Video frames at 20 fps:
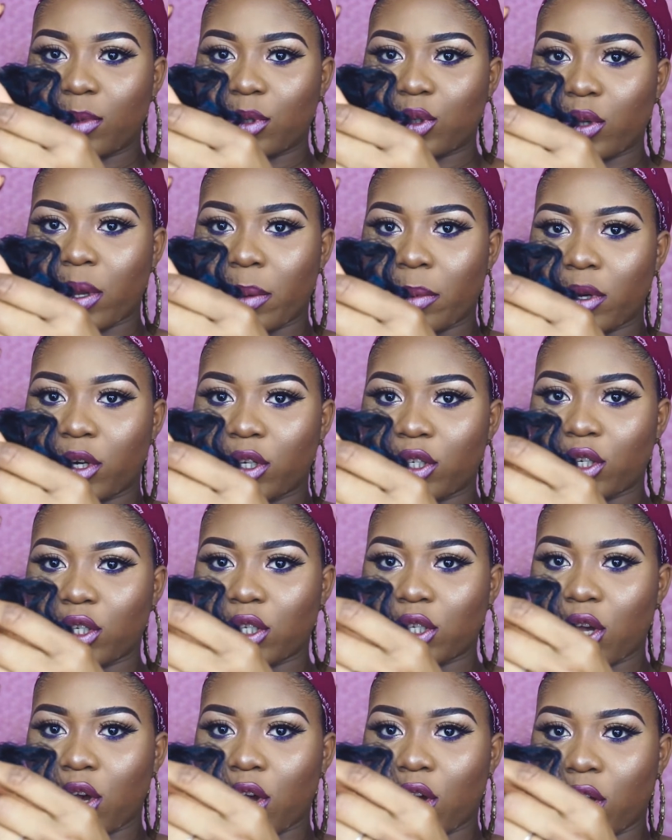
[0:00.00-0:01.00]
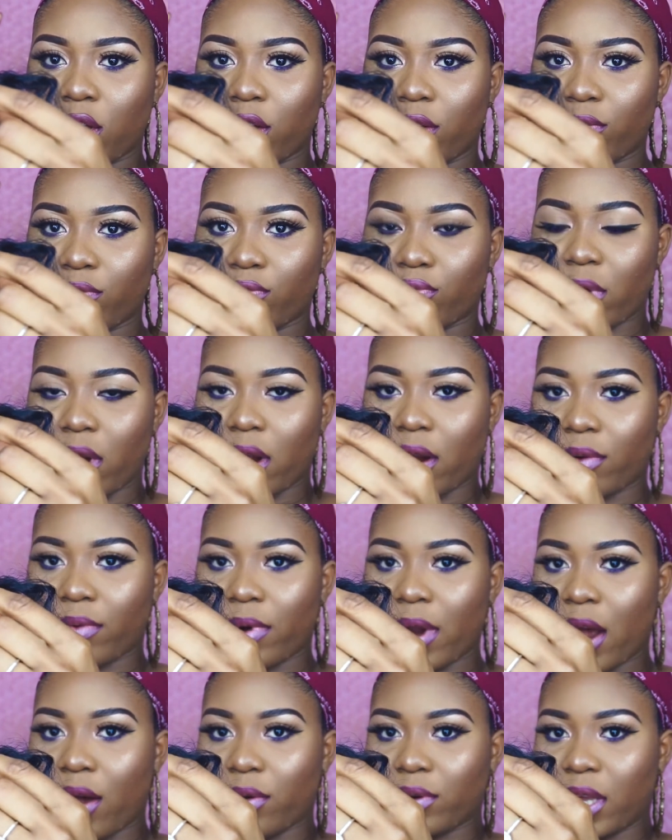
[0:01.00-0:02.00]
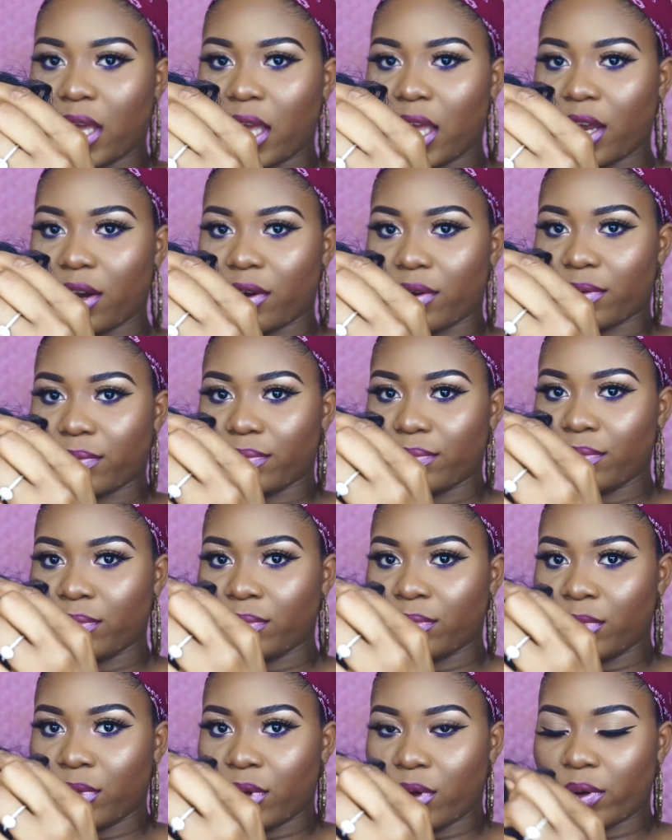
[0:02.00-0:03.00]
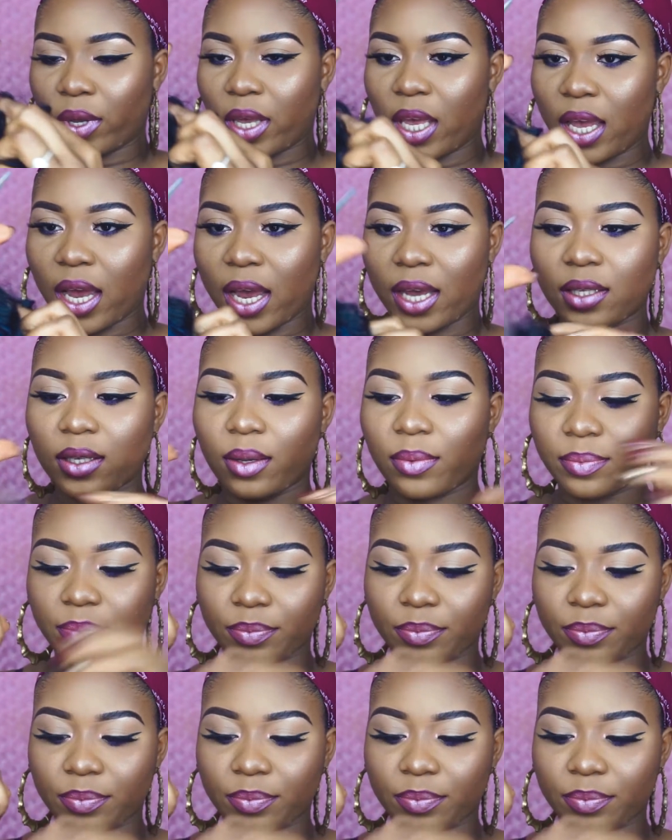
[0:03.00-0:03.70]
So I'm going to just cut around here, okay guys?